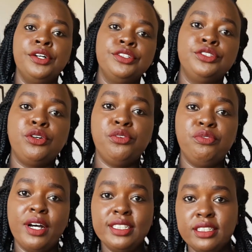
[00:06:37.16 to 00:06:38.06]
So
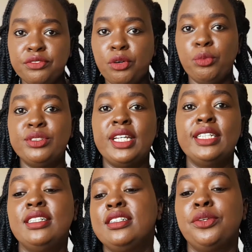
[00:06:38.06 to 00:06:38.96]
first and foremost, I
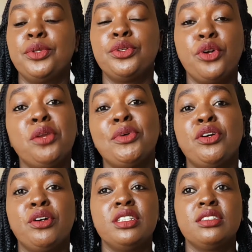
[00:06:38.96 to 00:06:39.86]
started with God
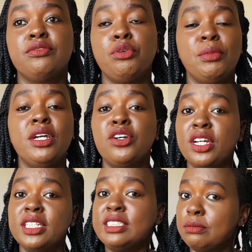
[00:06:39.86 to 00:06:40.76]
because for me, God
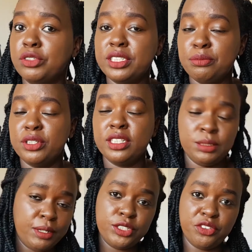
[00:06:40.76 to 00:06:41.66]
is the most important
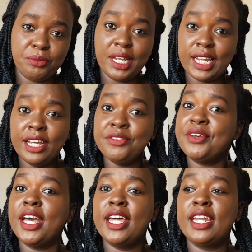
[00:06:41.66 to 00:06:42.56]
part of my life,
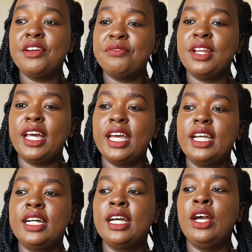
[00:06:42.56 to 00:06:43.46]
and I feel
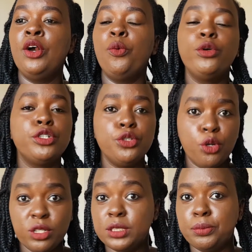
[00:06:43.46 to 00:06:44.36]
like we should
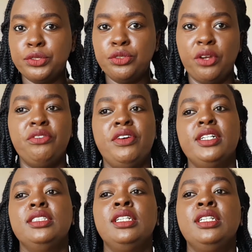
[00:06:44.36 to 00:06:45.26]
always put God
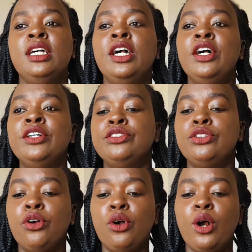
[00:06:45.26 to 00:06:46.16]
first.
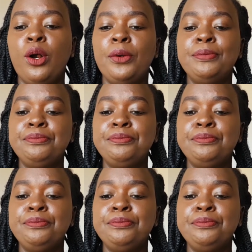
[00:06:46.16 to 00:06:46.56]
So